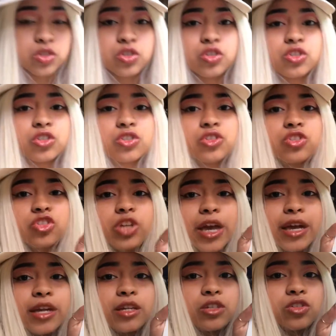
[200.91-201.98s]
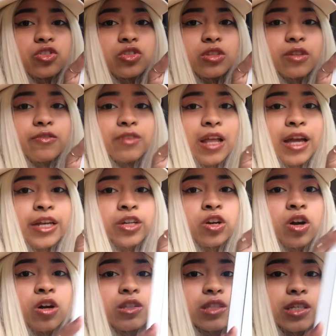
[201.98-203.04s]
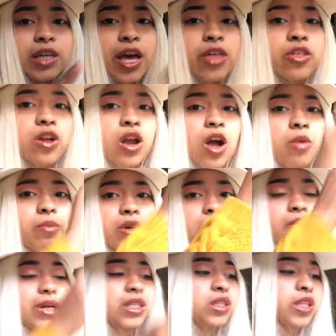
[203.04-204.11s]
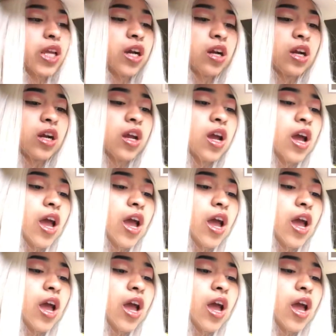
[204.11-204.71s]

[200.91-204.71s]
to just change the flyer altogether. I'll put it right there.